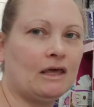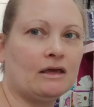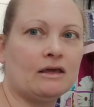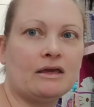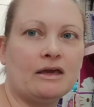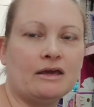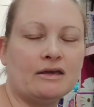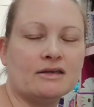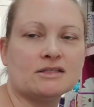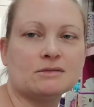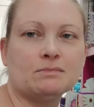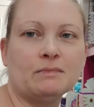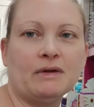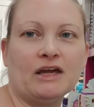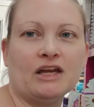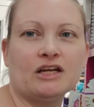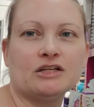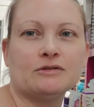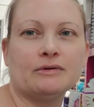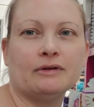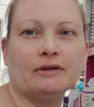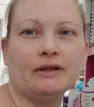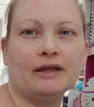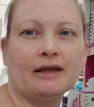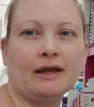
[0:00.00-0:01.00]
case
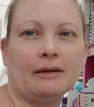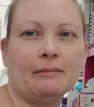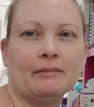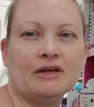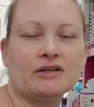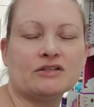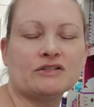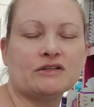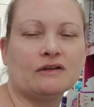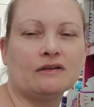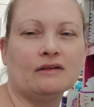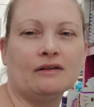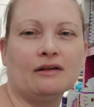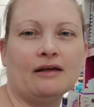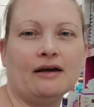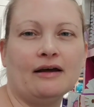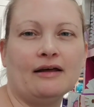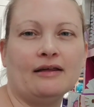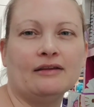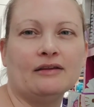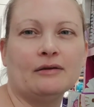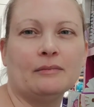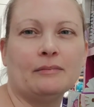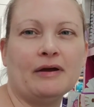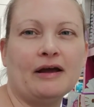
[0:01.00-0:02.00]
management, like I mentioned
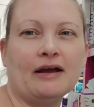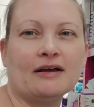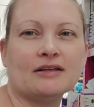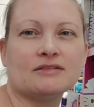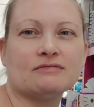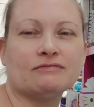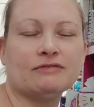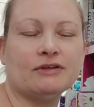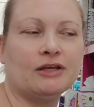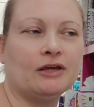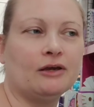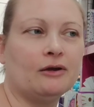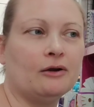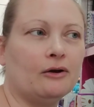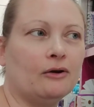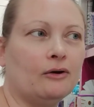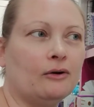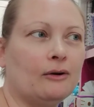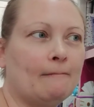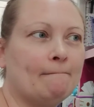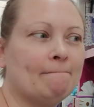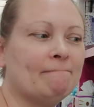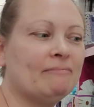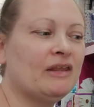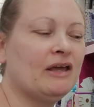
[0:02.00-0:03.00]
in the past
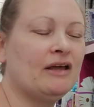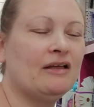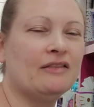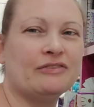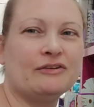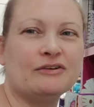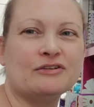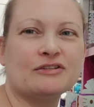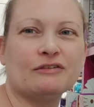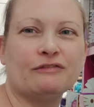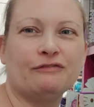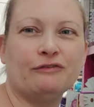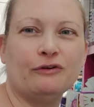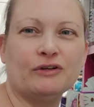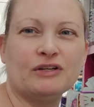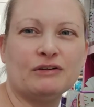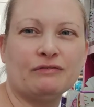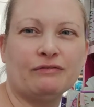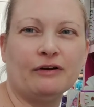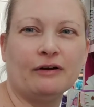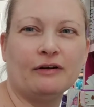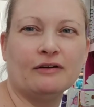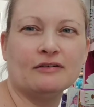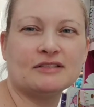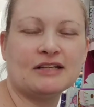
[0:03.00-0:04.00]
video. There's a few
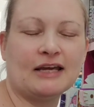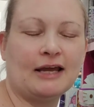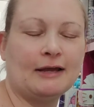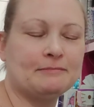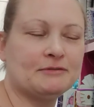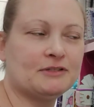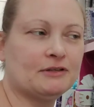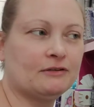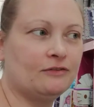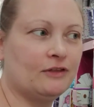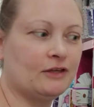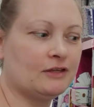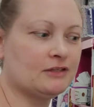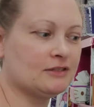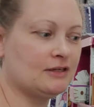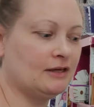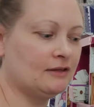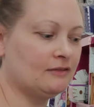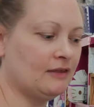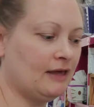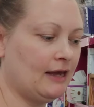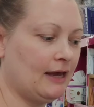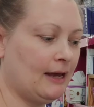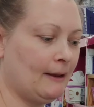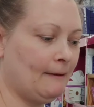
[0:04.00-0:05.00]
different types of things
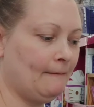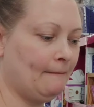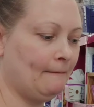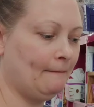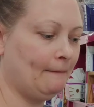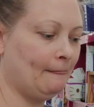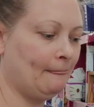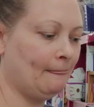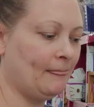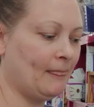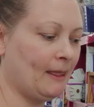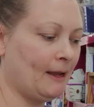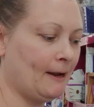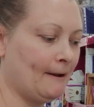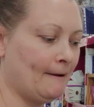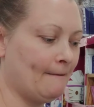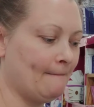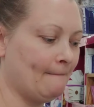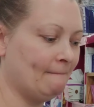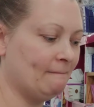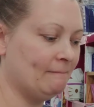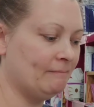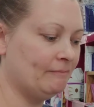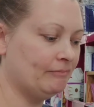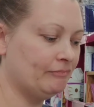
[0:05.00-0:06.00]
like that
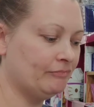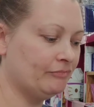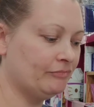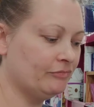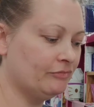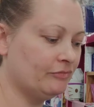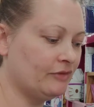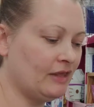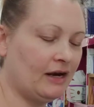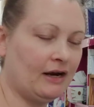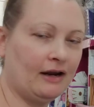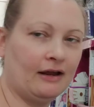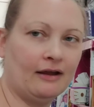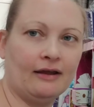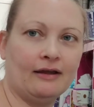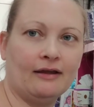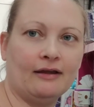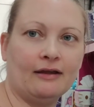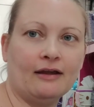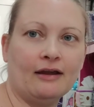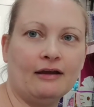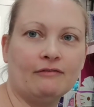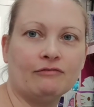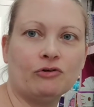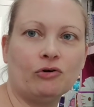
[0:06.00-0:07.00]
that I
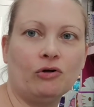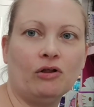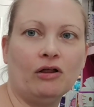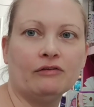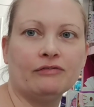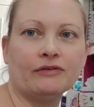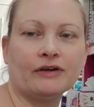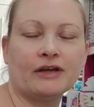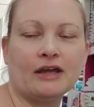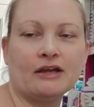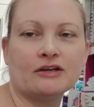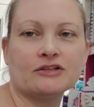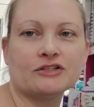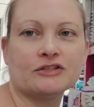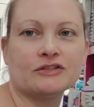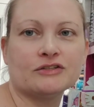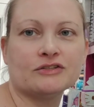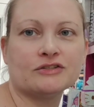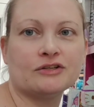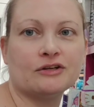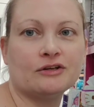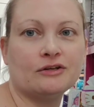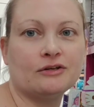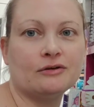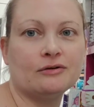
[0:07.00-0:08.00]
have
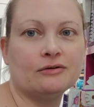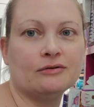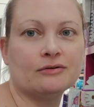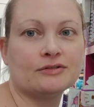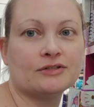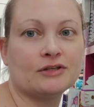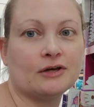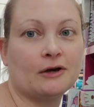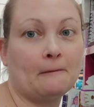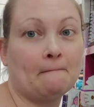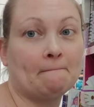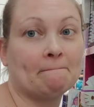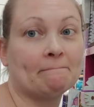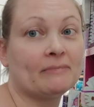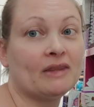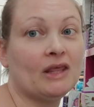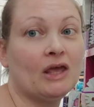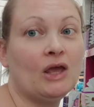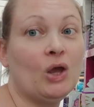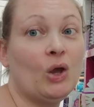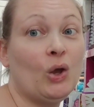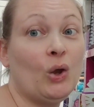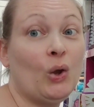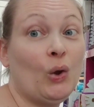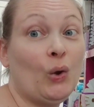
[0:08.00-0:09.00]
qualifications to do, so
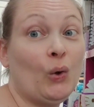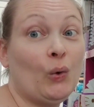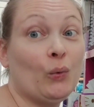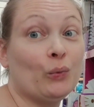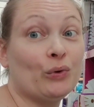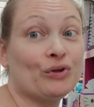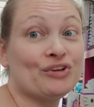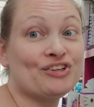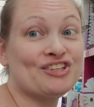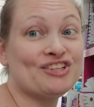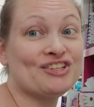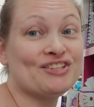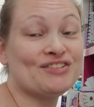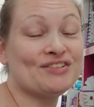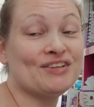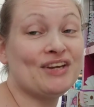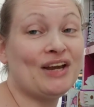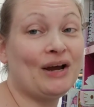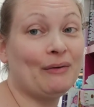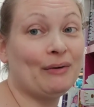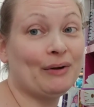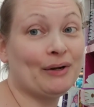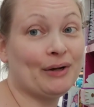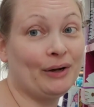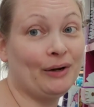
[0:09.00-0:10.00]
we'll just see
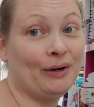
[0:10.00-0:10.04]
how it